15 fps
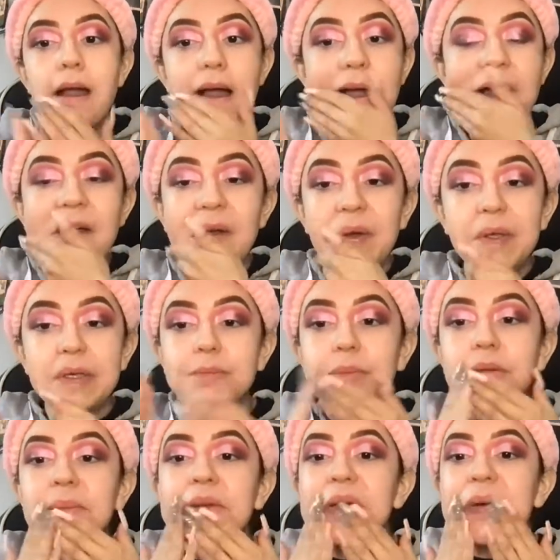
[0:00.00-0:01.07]
I always
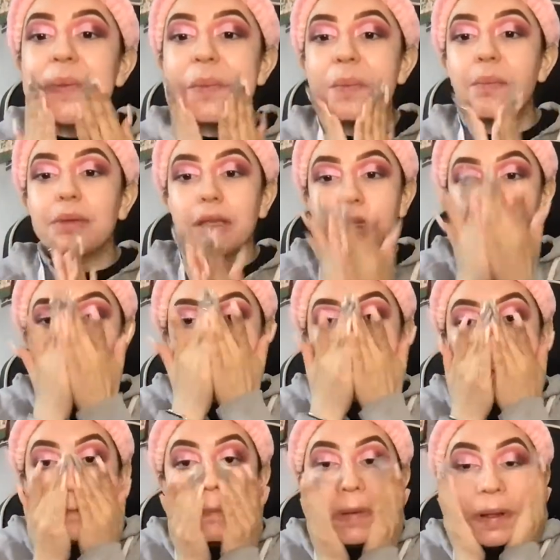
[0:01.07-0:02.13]
bring my own blanket
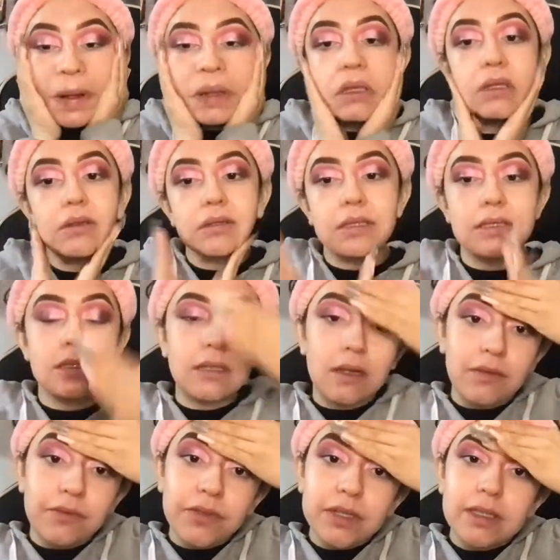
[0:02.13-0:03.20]
and pillows. It's a
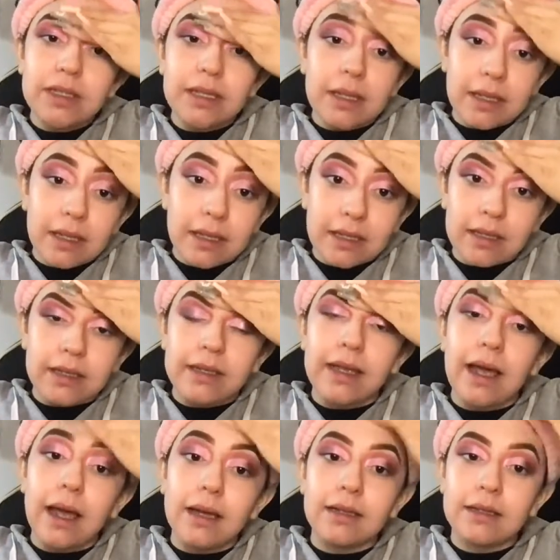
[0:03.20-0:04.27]
comfort thing.
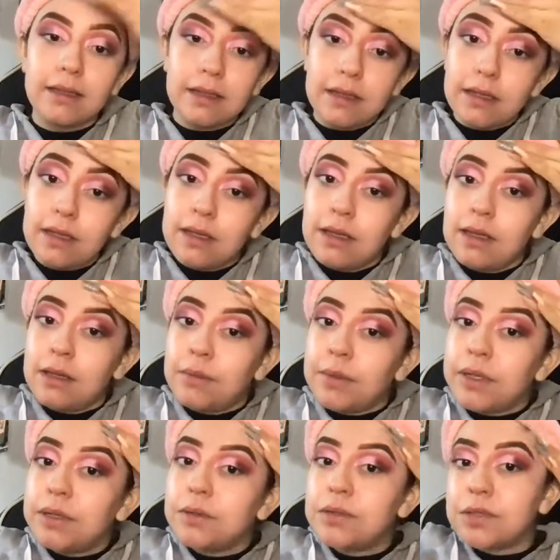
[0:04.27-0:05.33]
Yeah,
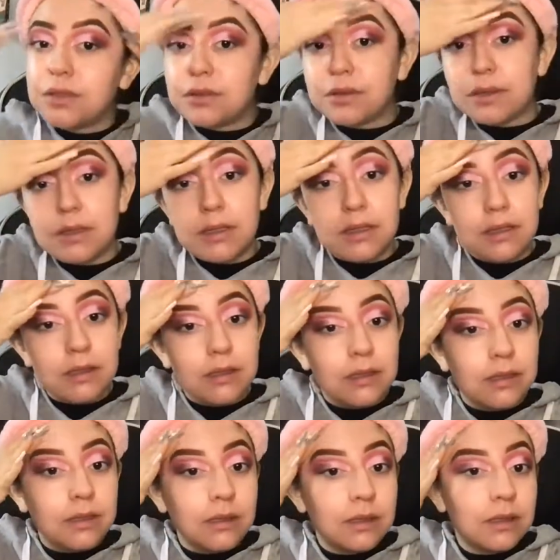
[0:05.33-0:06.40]
we do too.
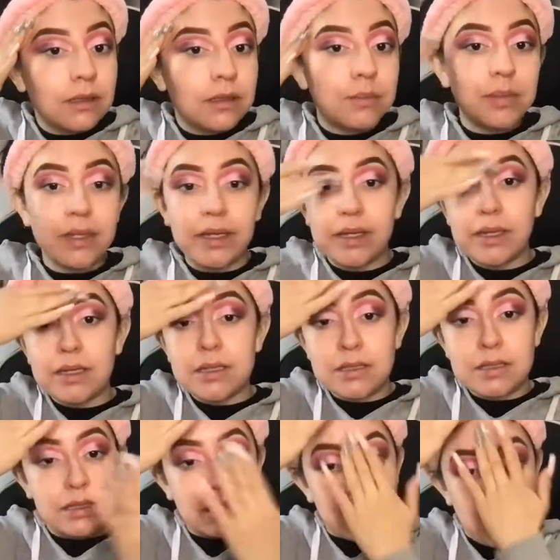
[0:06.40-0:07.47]
The blankets
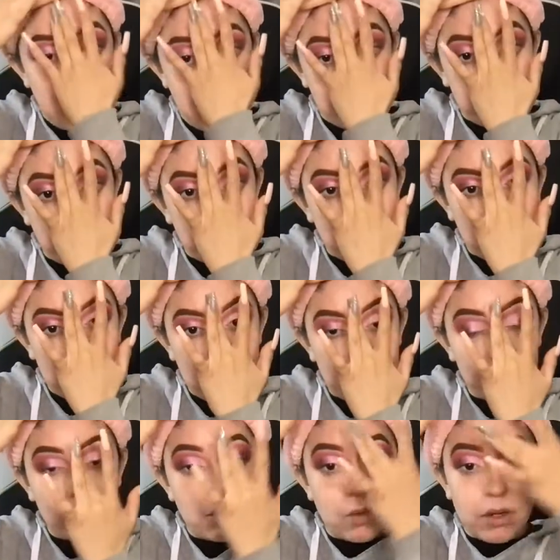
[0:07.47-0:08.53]
that they have there are
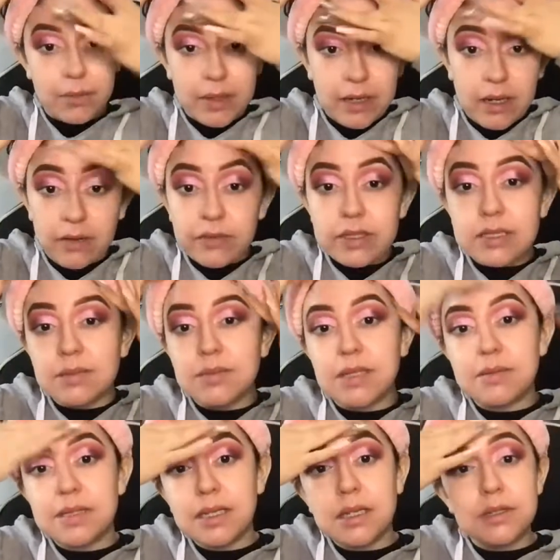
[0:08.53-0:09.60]
never warm enough, and
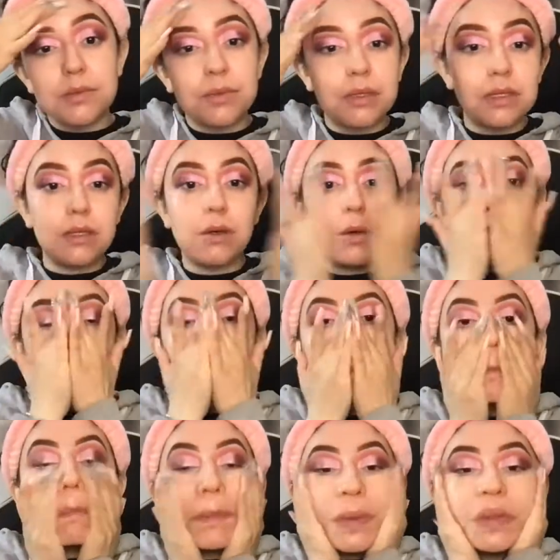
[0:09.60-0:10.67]
sometimes it gets really cold
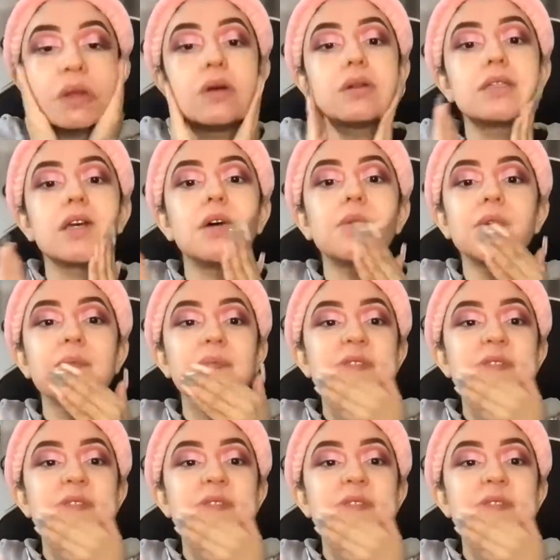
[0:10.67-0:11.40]
in the hotel room.